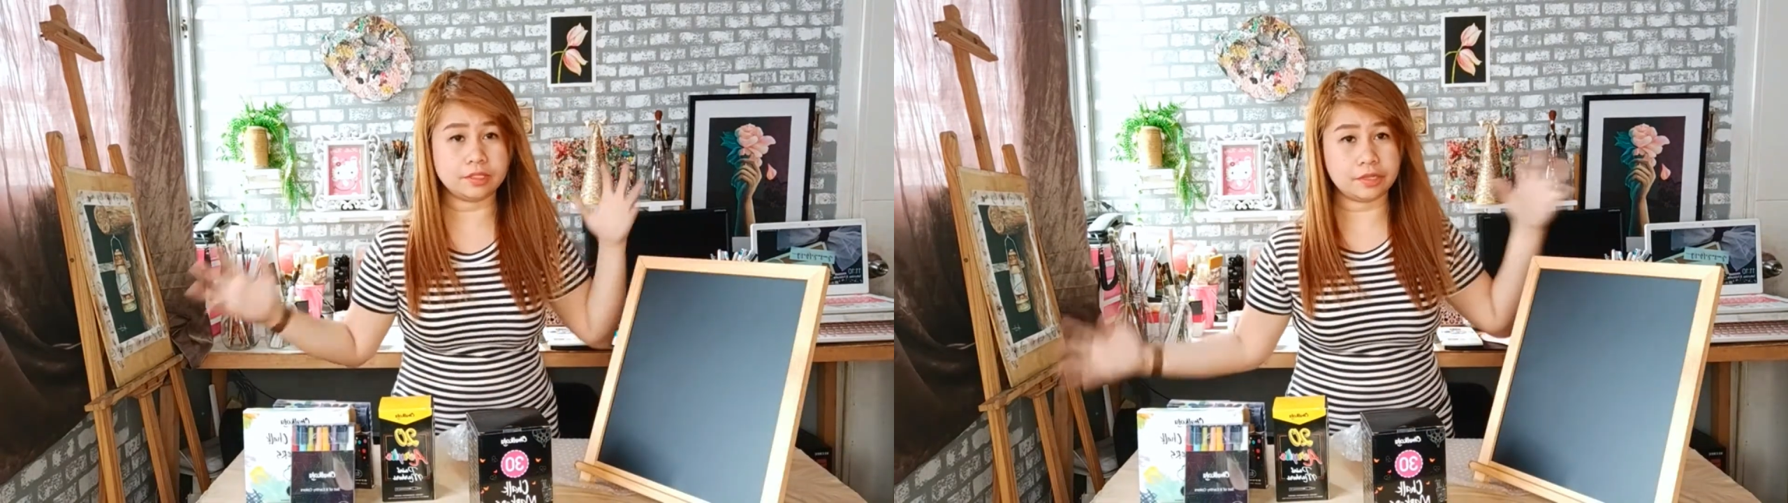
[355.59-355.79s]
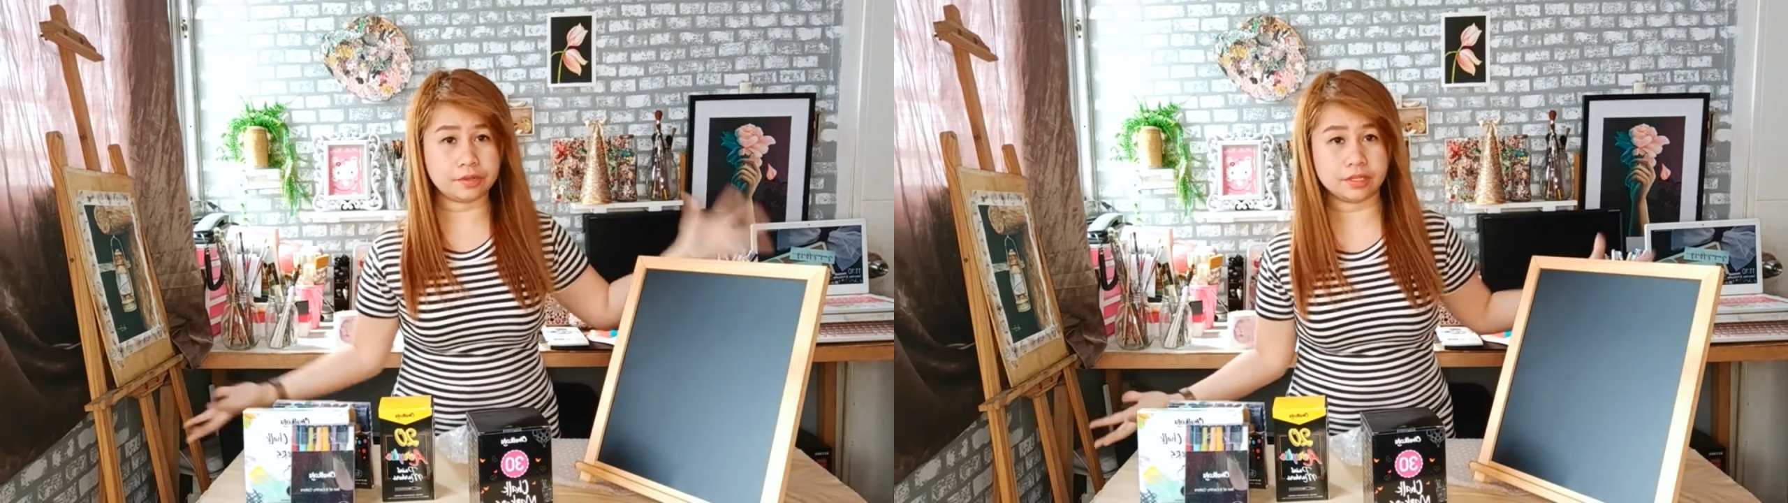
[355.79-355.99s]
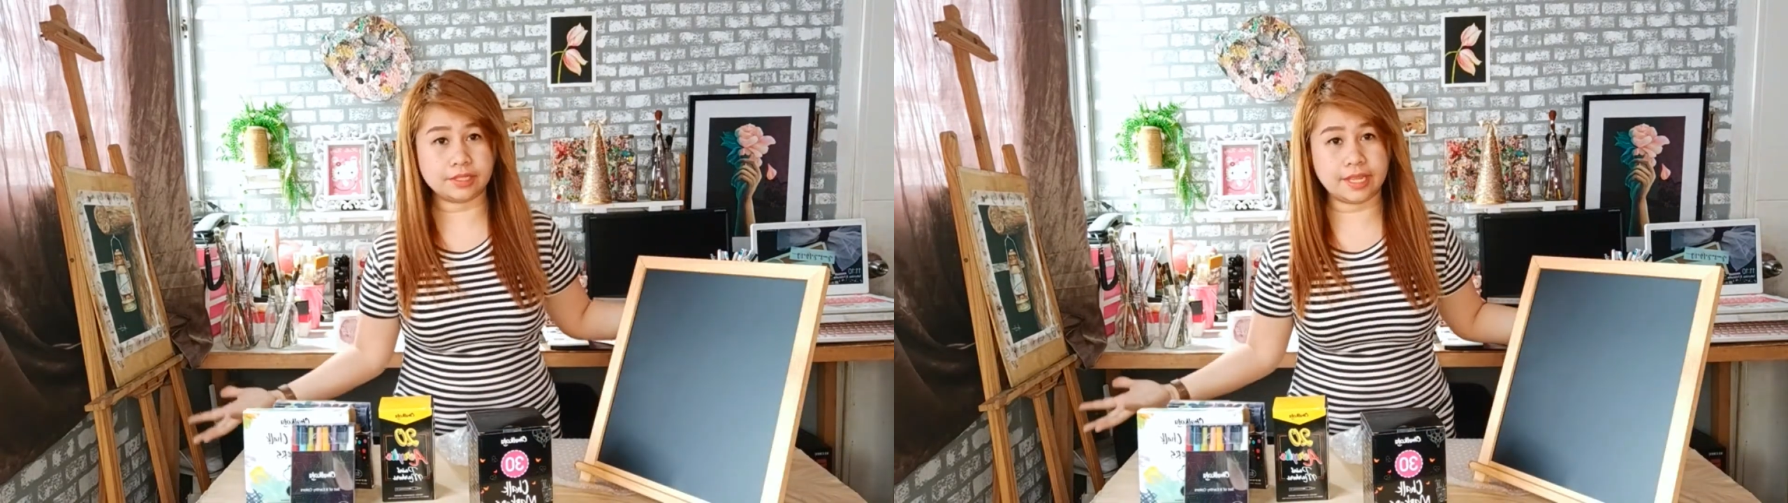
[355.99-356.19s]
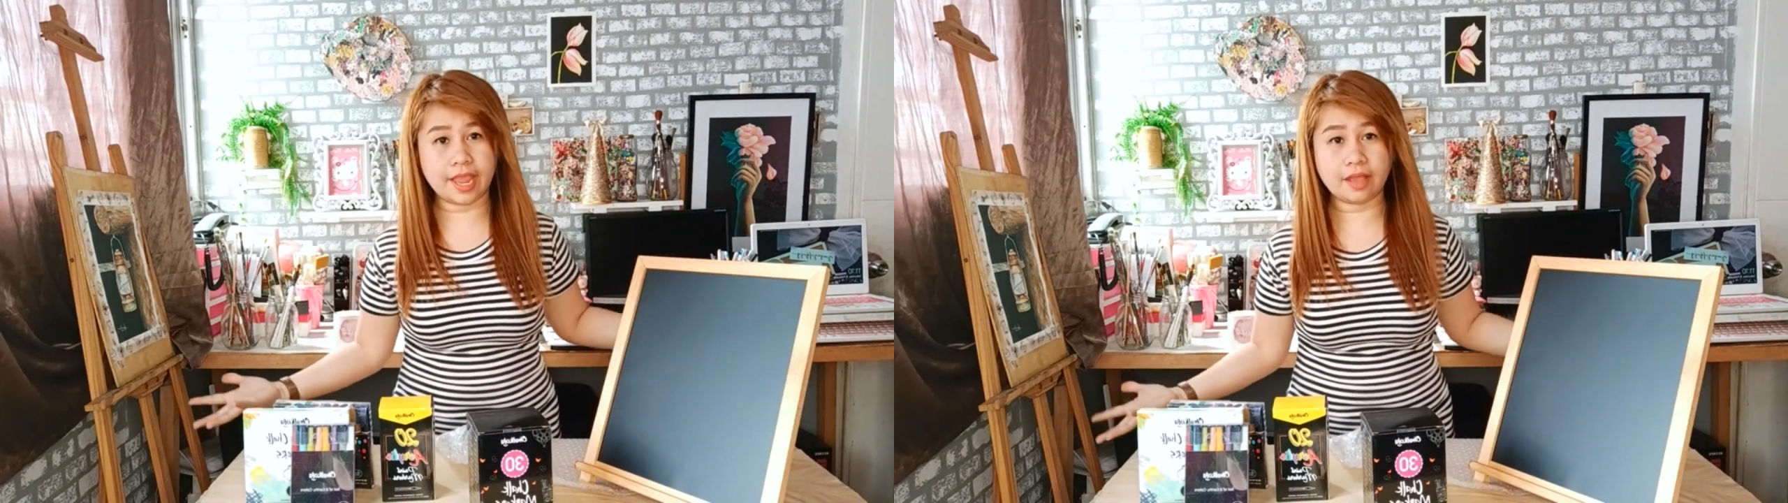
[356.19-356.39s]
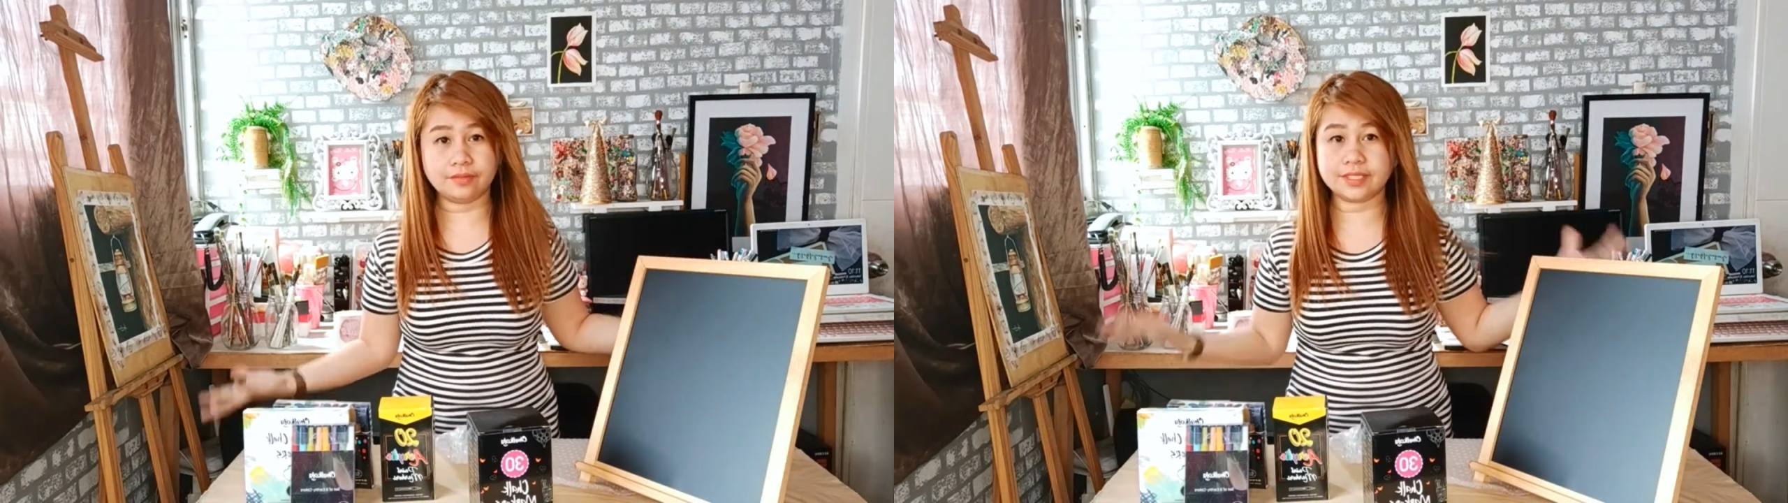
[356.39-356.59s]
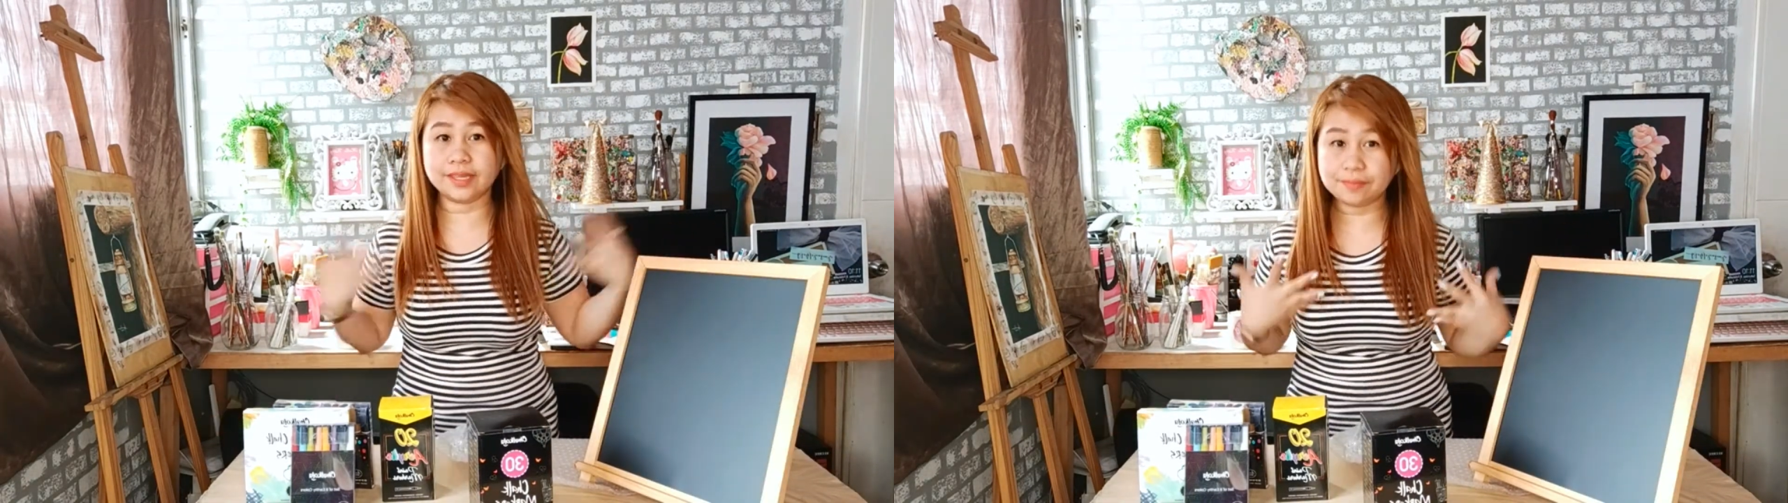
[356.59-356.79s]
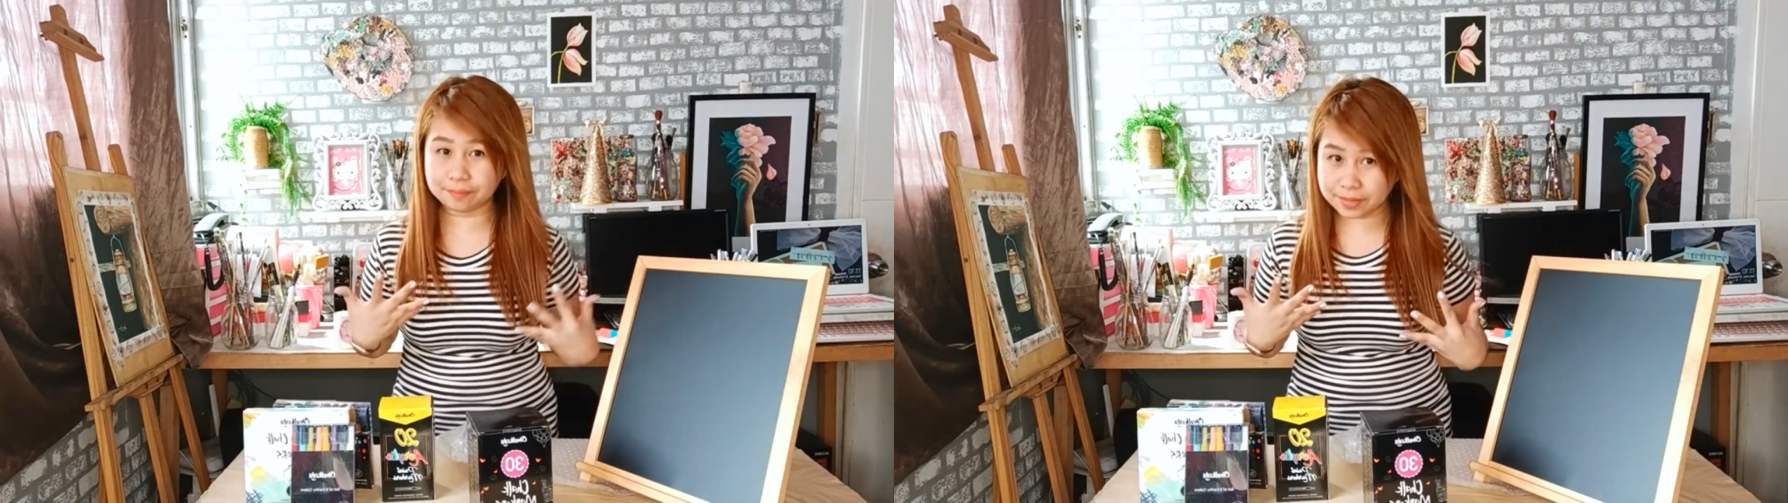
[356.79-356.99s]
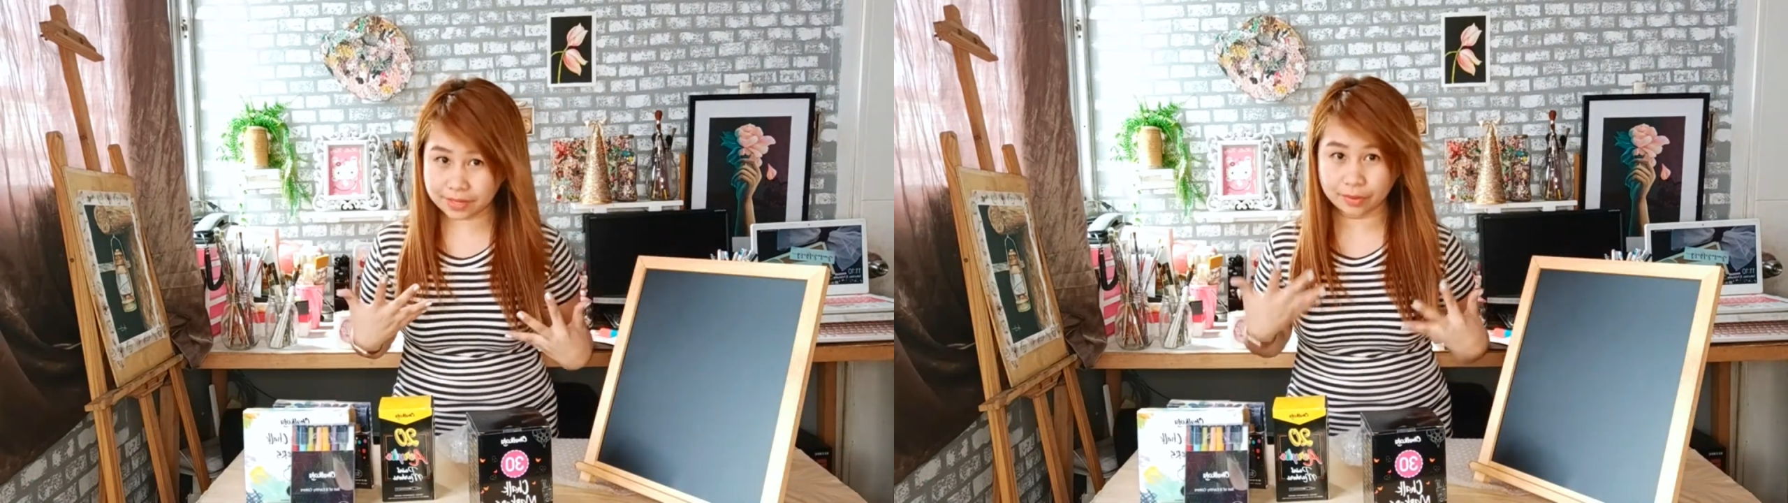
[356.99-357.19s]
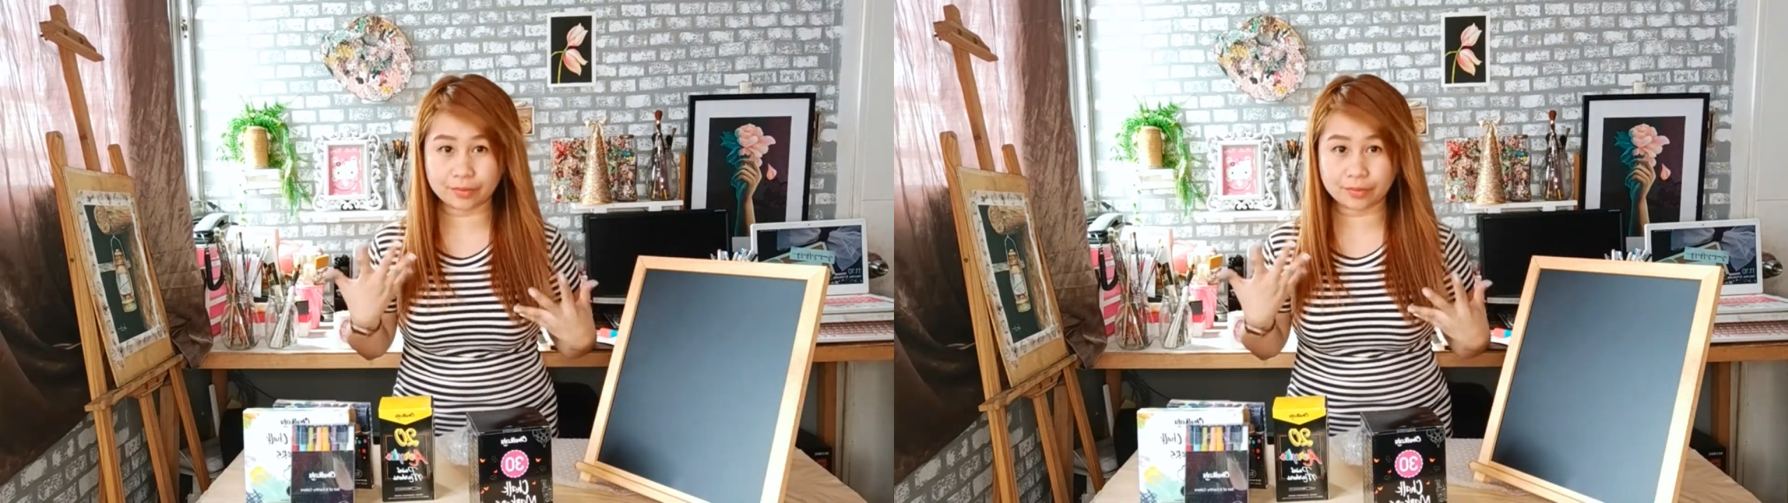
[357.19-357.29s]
materials they have sent me,